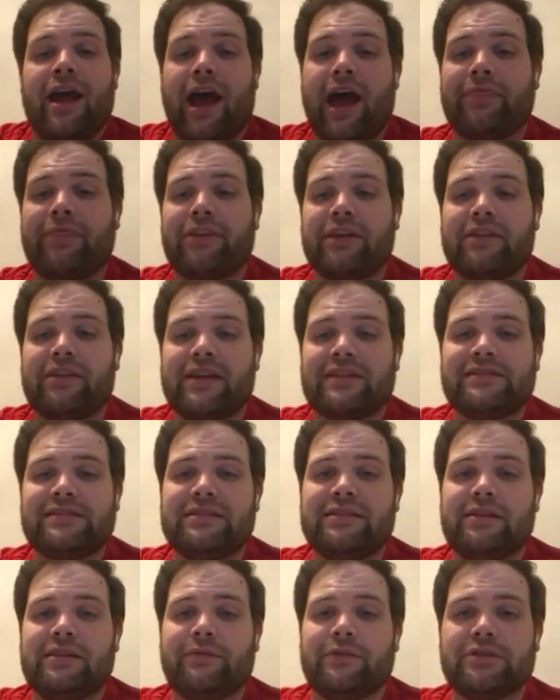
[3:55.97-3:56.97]
I think that's
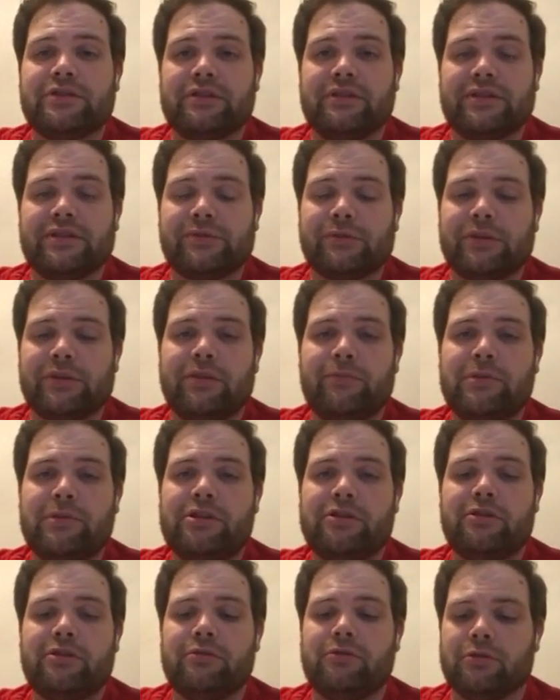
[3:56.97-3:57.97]
the difference in this one. Give me
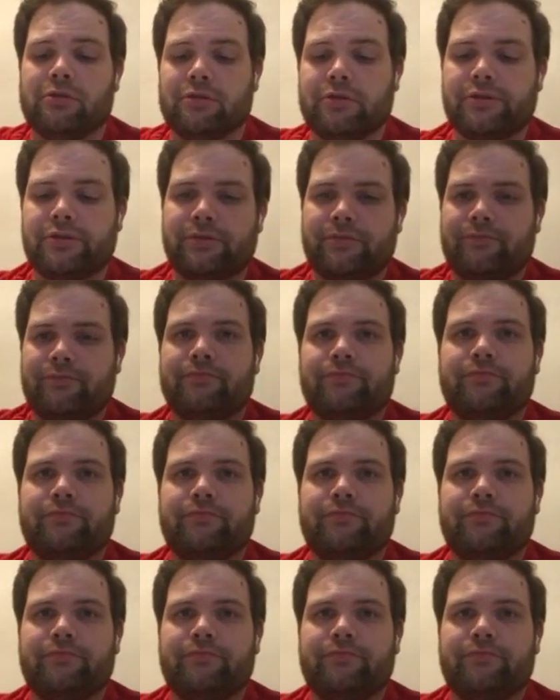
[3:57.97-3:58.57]
the Cougars.